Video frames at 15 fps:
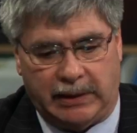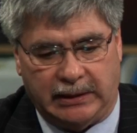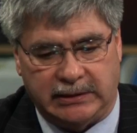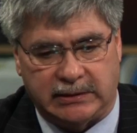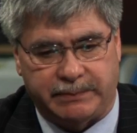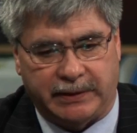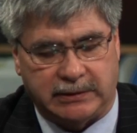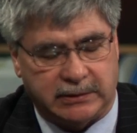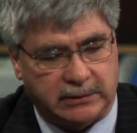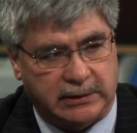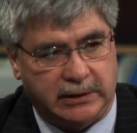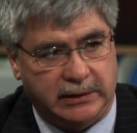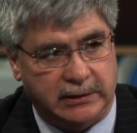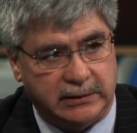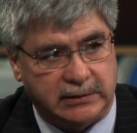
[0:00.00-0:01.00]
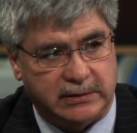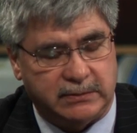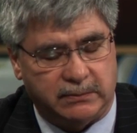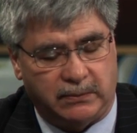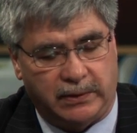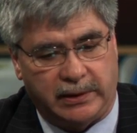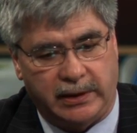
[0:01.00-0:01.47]
my specialty is
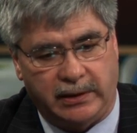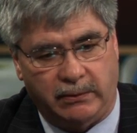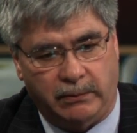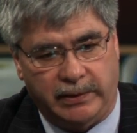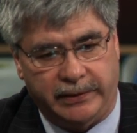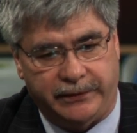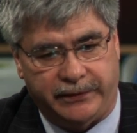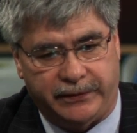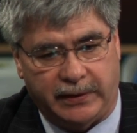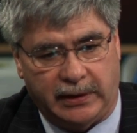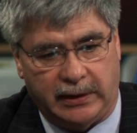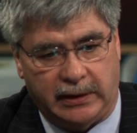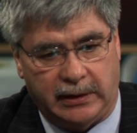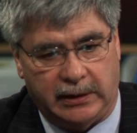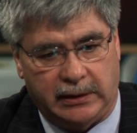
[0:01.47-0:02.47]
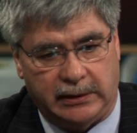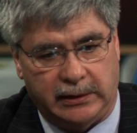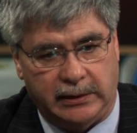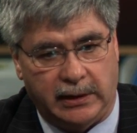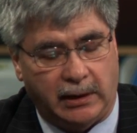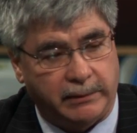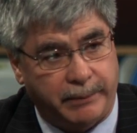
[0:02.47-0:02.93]
working with
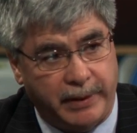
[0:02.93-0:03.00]
young